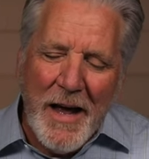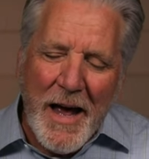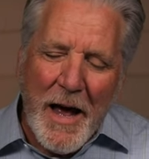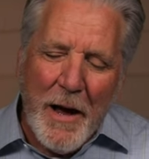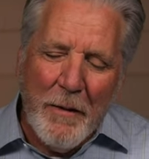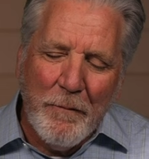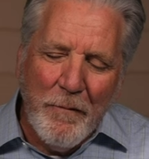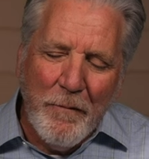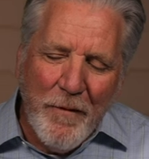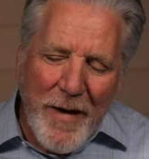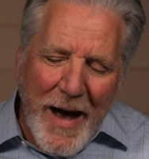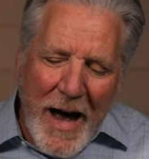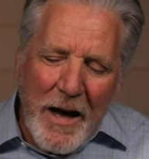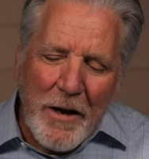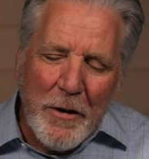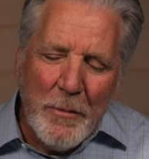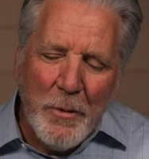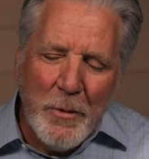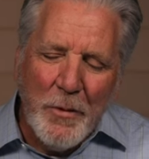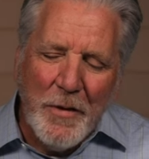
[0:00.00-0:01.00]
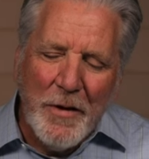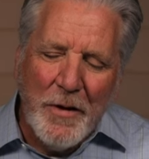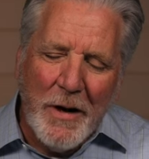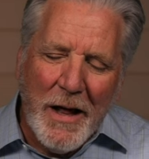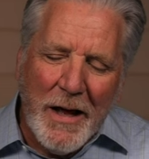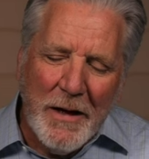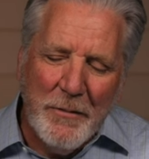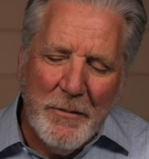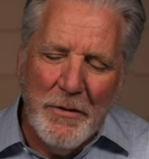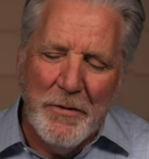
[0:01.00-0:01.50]
how valuable their
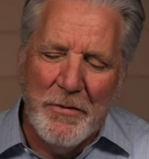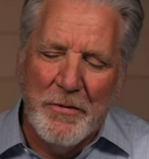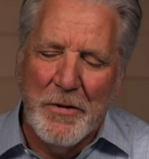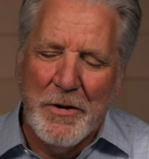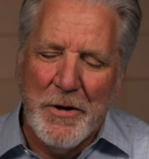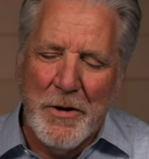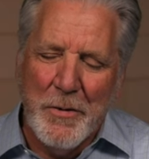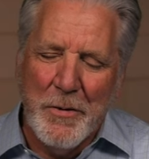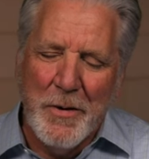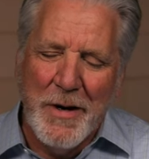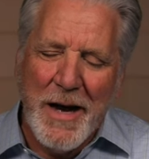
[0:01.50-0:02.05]
life is to you